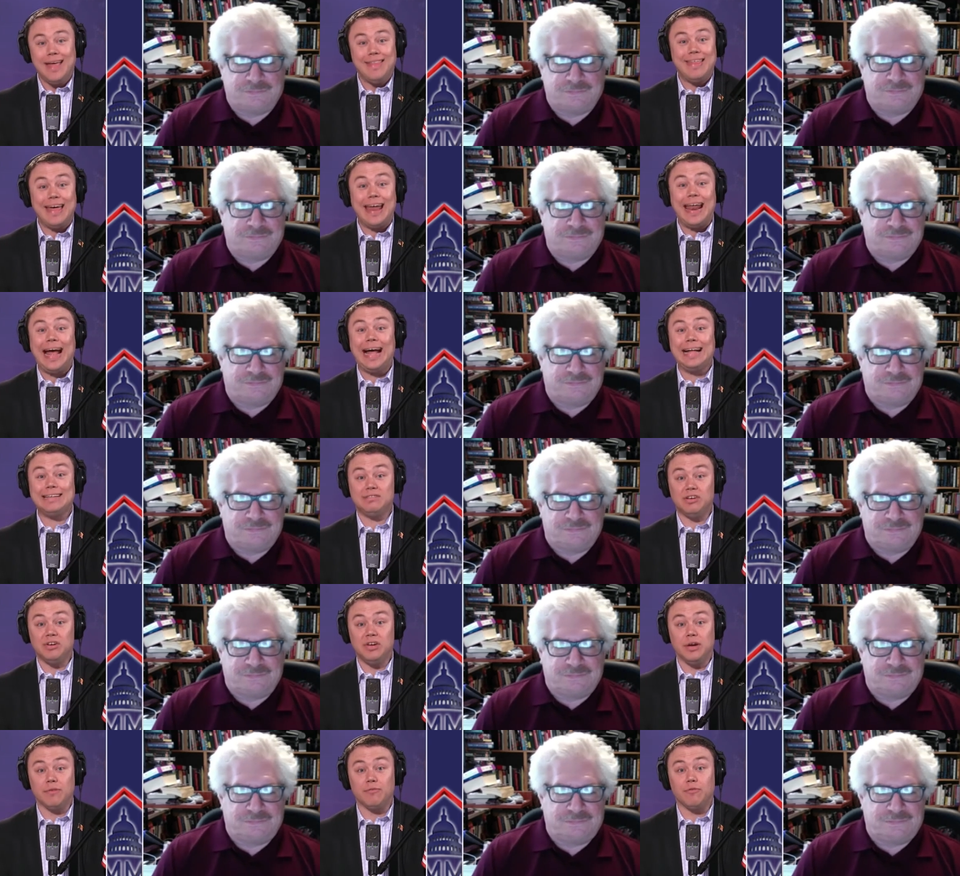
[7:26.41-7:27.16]
Speaker 1: That
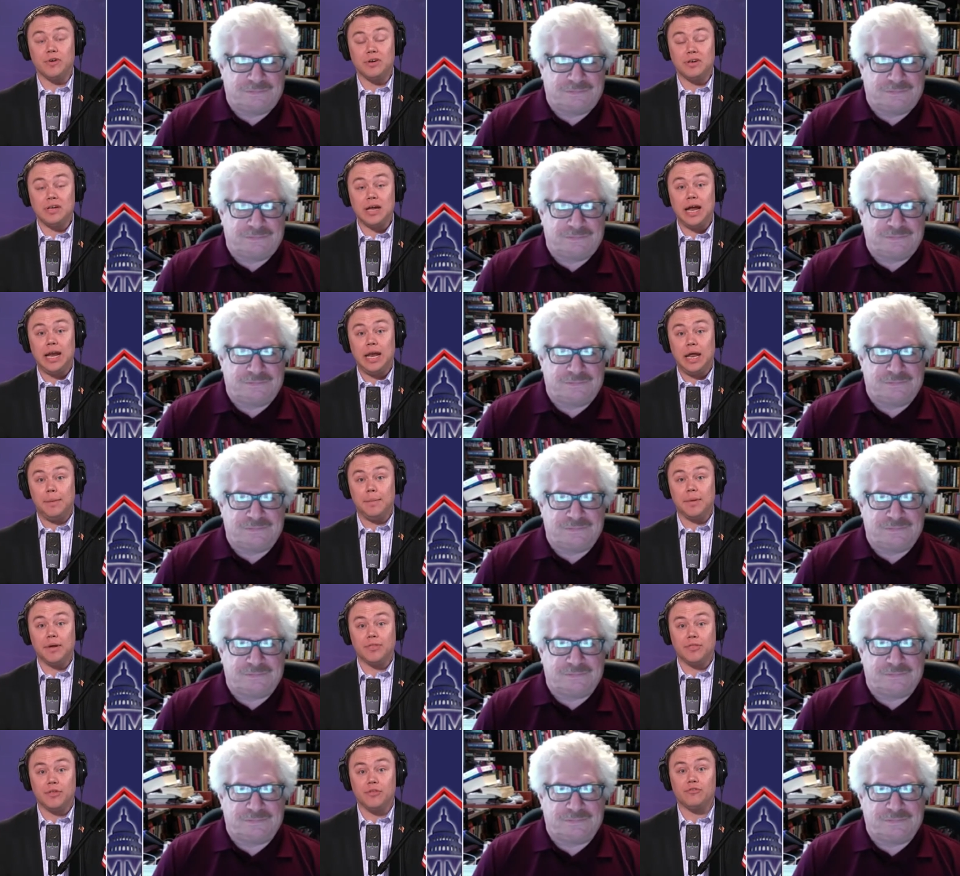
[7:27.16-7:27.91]
adds a different
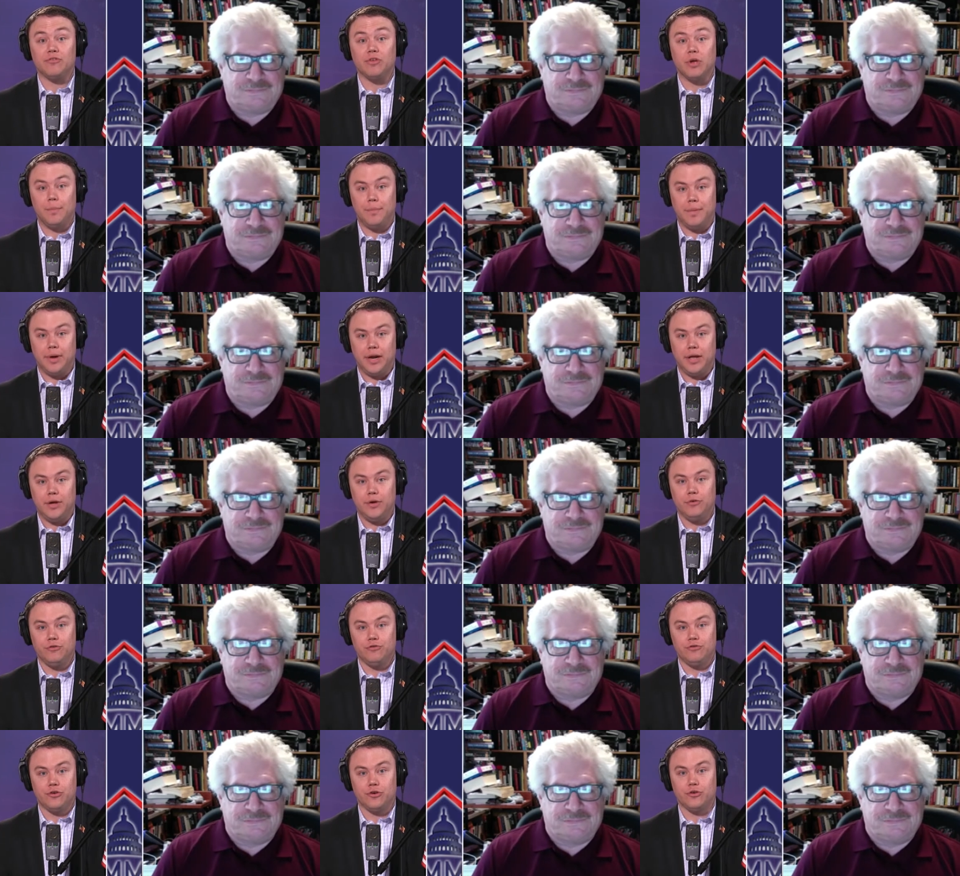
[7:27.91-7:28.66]
dynamic than somebody
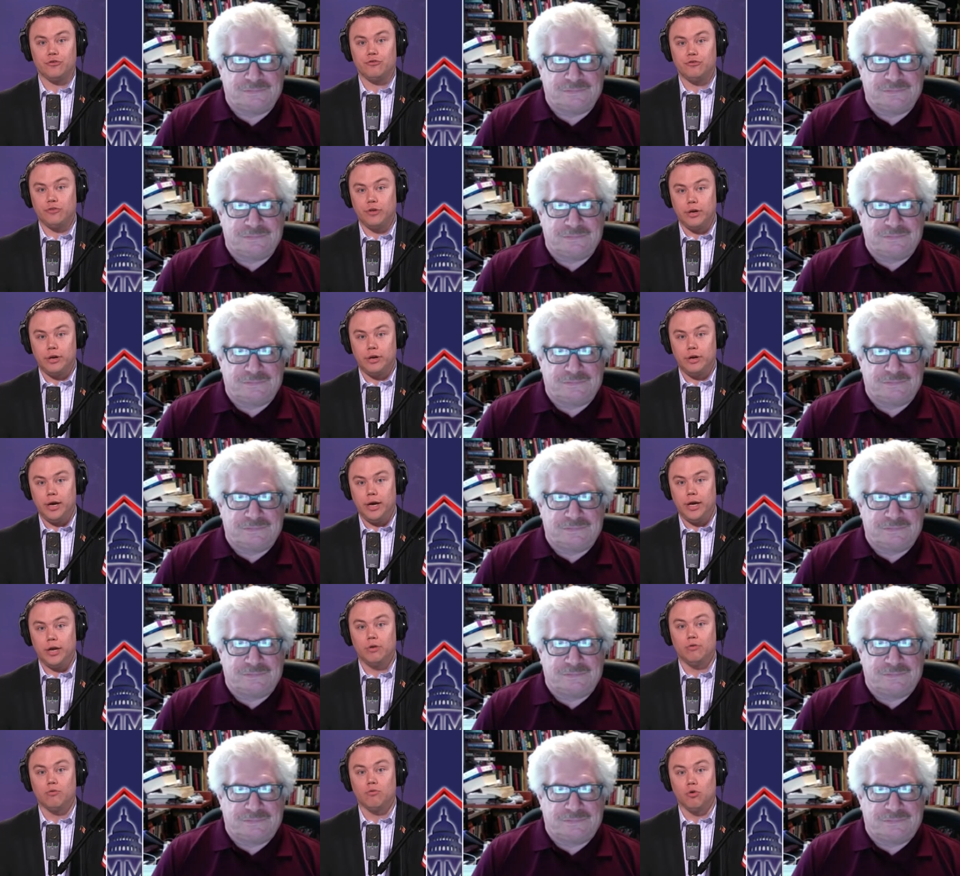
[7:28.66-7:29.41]
who's just in a,
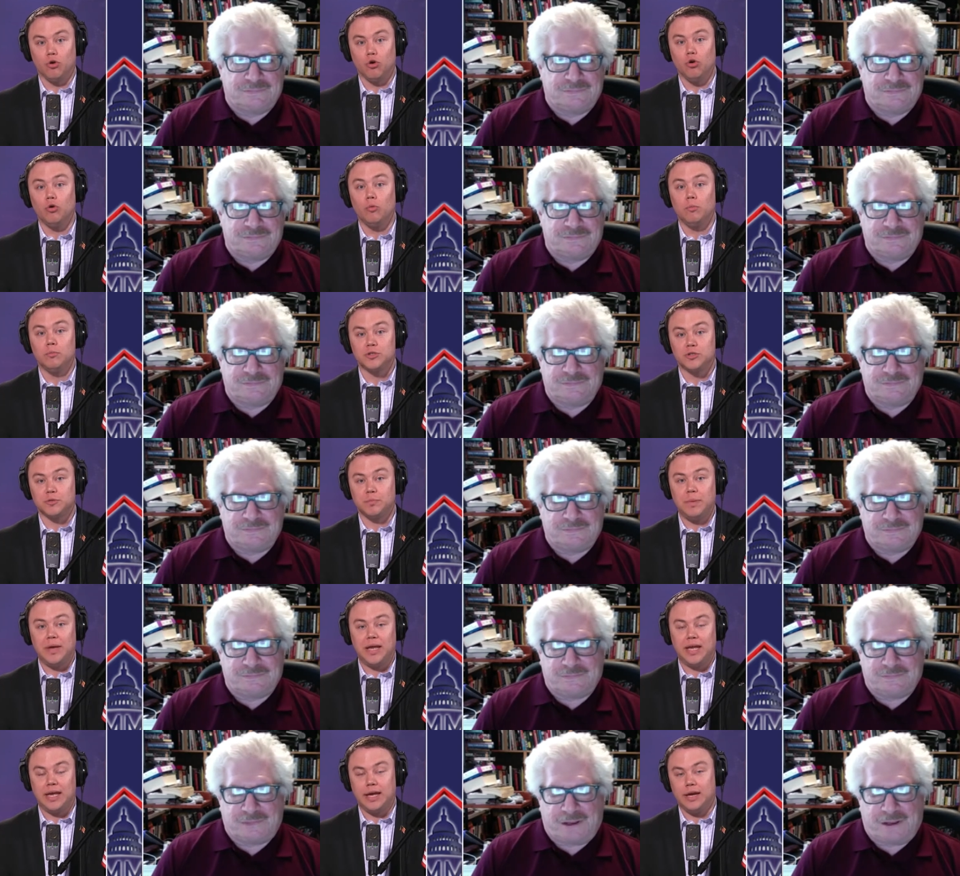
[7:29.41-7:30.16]
in a room
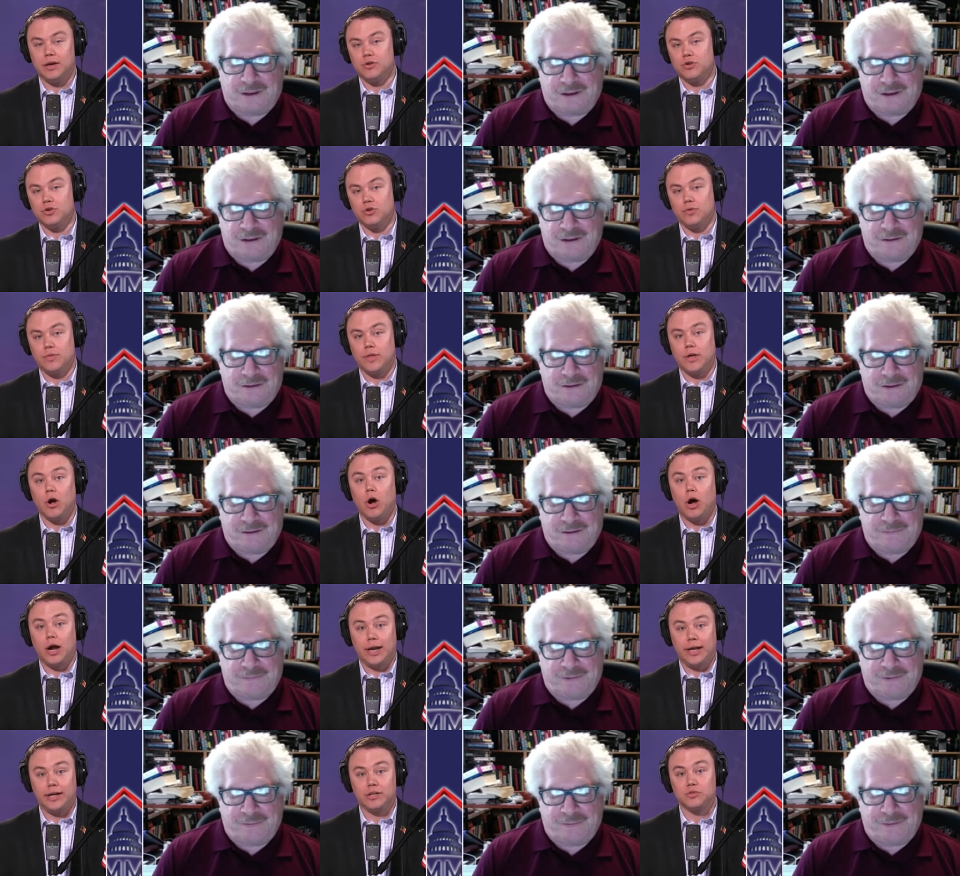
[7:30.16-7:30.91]
speaking yeah, to the
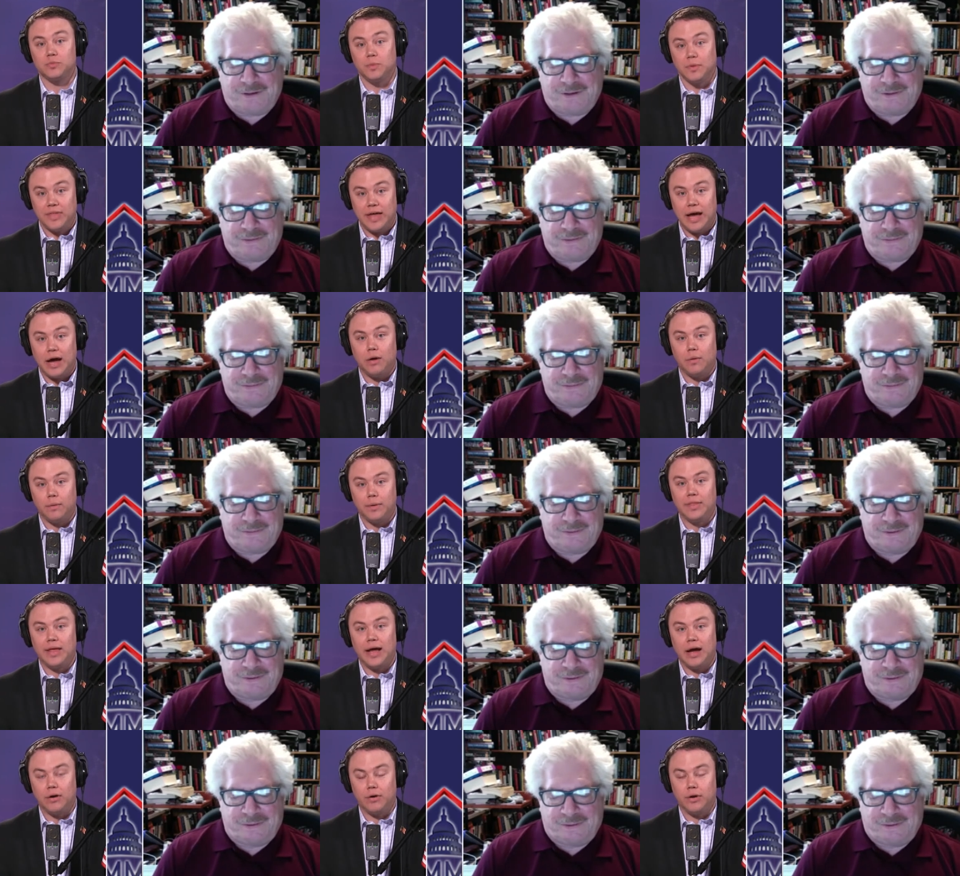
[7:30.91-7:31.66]
audience it, without
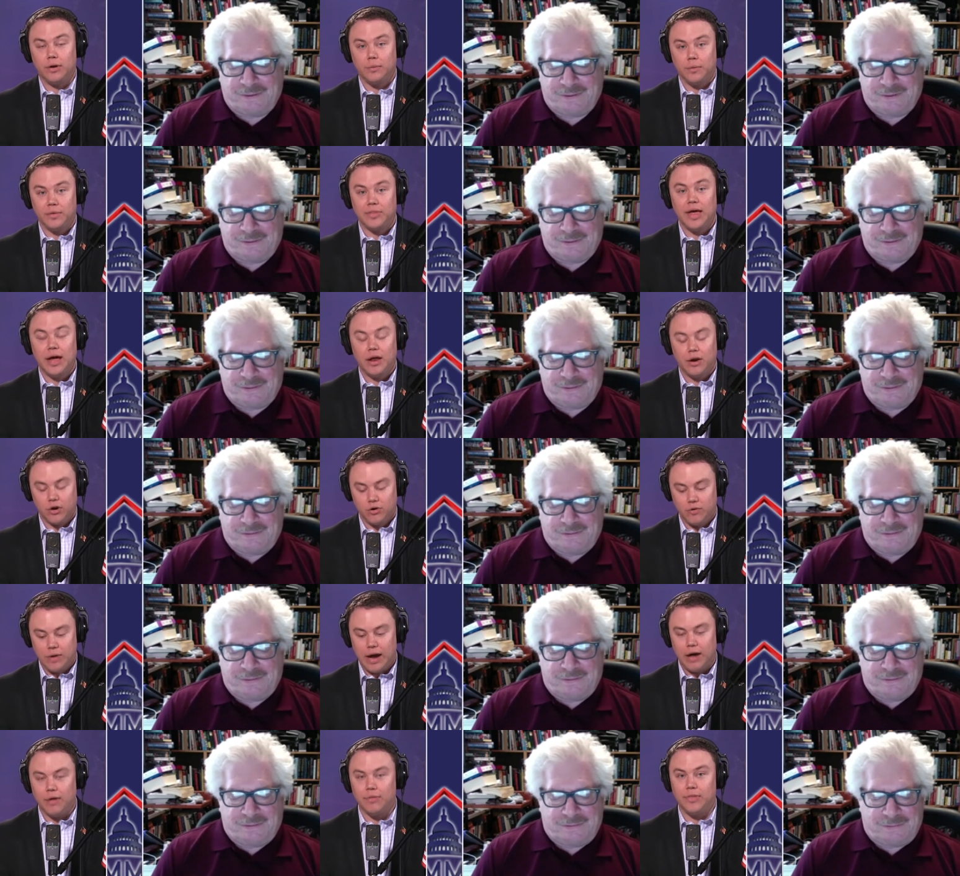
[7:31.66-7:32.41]
without a, without a
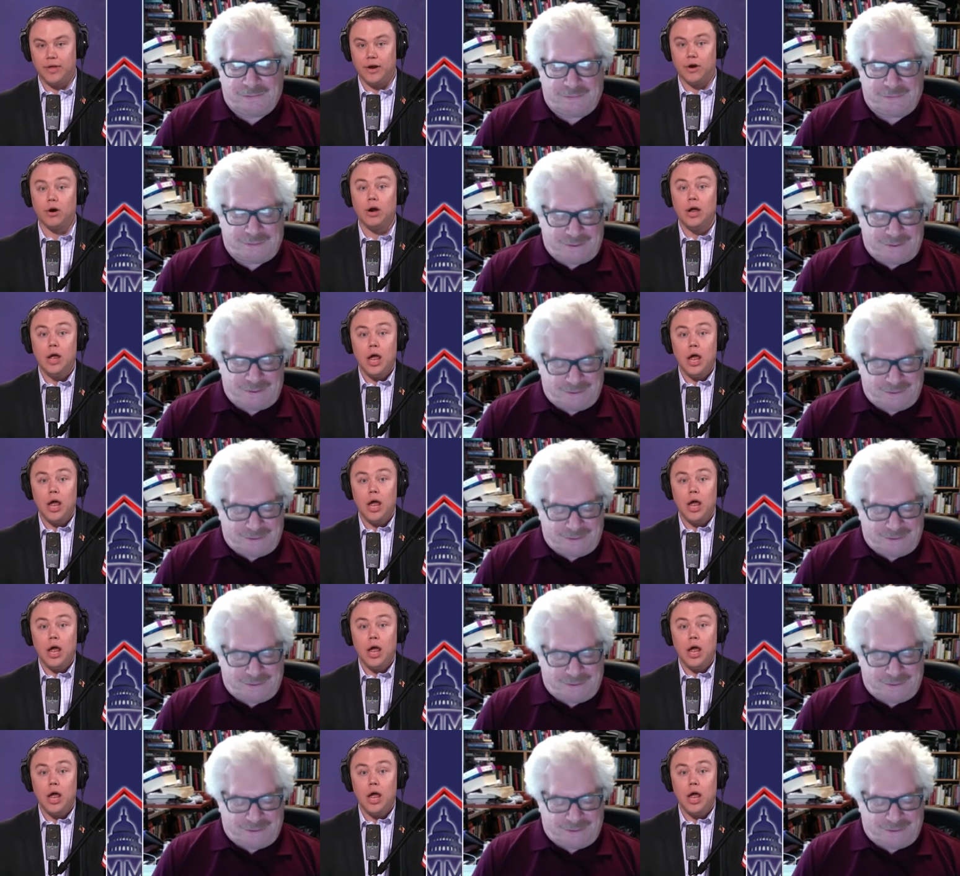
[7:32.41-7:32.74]
crowd there.